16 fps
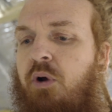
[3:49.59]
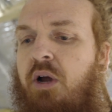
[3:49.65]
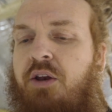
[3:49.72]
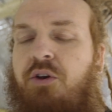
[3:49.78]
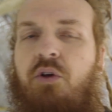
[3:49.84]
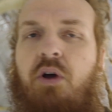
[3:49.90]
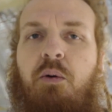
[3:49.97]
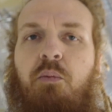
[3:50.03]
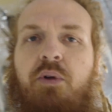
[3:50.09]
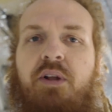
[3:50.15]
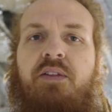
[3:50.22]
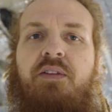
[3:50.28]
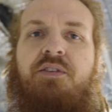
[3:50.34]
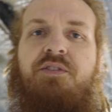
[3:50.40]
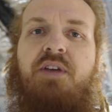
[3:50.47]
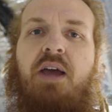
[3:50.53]
I knew I wanted
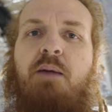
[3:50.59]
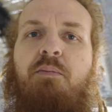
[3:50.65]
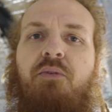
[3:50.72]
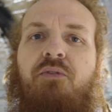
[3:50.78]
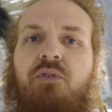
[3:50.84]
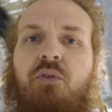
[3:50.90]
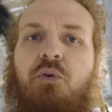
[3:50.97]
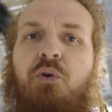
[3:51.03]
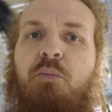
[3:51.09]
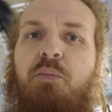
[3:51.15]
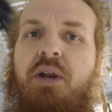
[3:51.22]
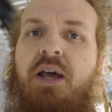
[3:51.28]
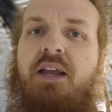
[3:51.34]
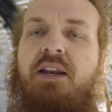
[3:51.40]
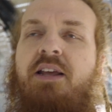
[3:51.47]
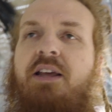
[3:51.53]
this type of floor, but
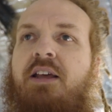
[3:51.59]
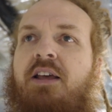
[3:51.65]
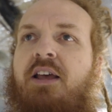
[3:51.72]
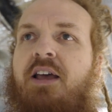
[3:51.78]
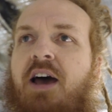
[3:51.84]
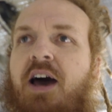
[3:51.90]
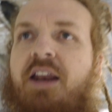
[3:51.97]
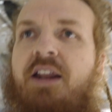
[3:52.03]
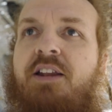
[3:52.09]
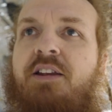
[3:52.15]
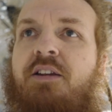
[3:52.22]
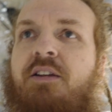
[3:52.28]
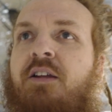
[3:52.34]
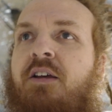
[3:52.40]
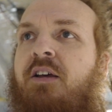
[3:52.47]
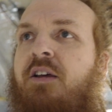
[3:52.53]
I
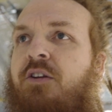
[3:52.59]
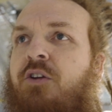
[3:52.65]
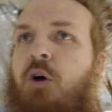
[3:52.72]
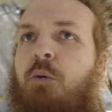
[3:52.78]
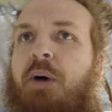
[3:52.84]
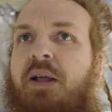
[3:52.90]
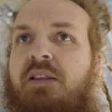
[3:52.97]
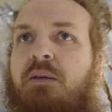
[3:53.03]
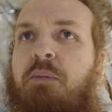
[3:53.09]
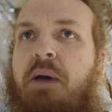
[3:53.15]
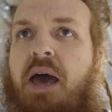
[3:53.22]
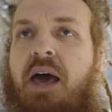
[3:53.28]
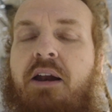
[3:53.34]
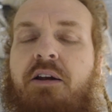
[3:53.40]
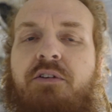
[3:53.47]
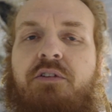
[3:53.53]
didn't know about the
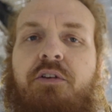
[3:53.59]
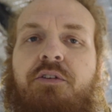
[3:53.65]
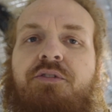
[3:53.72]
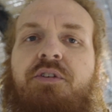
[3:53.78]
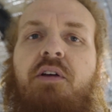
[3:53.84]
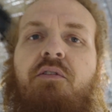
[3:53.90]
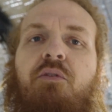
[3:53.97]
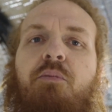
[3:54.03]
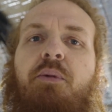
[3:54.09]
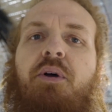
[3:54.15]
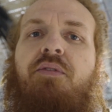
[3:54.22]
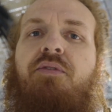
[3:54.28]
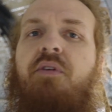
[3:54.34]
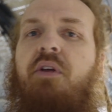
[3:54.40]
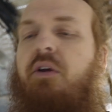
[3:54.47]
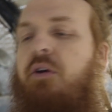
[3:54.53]
pattern until several
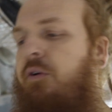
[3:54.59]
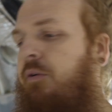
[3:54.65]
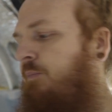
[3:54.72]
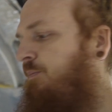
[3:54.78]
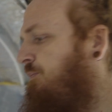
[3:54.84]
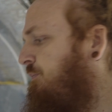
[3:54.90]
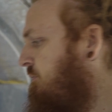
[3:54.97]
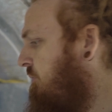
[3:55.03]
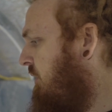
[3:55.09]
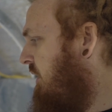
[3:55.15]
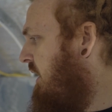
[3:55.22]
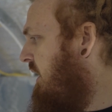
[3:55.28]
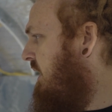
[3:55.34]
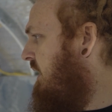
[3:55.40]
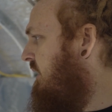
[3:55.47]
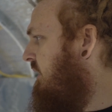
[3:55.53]
months ago,
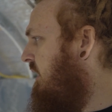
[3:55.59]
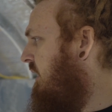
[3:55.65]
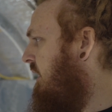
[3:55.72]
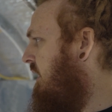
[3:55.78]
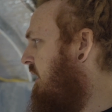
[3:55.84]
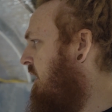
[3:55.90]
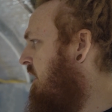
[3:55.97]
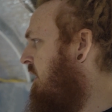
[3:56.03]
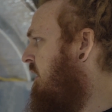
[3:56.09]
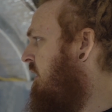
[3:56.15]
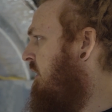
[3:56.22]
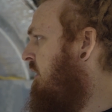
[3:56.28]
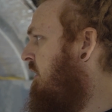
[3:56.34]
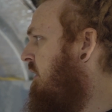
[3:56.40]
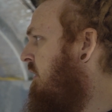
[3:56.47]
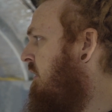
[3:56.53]
and
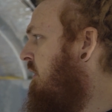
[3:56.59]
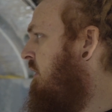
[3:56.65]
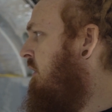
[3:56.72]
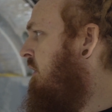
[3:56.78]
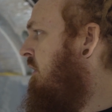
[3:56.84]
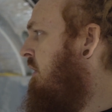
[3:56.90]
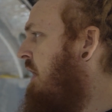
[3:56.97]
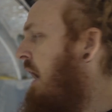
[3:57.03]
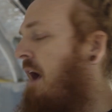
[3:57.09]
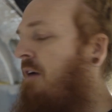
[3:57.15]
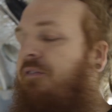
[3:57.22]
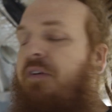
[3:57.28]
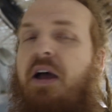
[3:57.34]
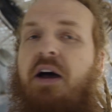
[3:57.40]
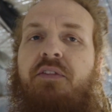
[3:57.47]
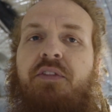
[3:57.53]
I
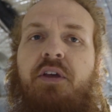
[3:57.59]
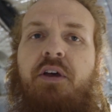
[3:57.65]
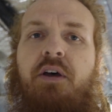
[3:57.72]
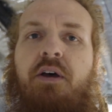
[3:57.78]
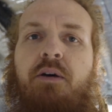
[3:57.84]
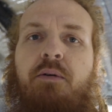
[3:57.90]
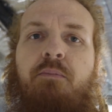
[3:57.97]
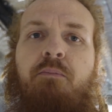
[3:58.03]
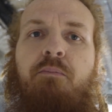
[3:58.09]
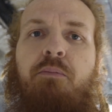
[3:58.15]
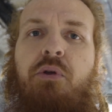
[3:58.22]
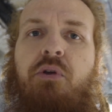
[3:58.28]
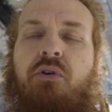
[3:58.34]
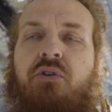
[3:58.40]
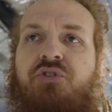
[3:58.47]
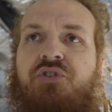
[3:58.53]
found the
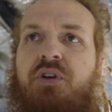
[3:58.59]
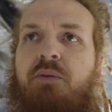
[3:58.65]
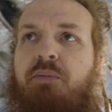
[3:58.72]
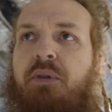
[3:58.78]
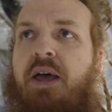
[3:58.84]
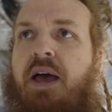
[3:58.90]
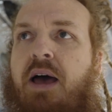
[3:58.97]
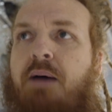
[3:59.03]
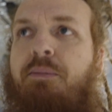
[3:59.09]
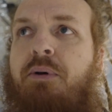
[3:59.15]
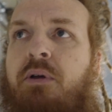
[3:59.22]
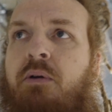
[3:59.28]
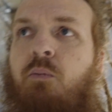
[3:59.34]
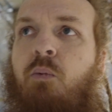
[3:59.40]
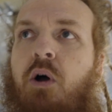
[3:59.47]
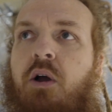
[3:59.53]
pewter shiplap
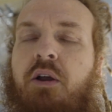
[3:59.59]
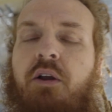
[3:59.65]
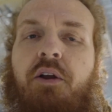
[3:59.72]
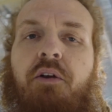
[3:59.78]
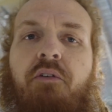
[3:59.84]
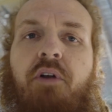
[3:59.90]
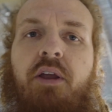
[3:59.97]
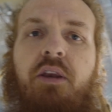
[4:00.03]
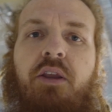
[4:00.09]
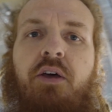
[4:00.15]
walking around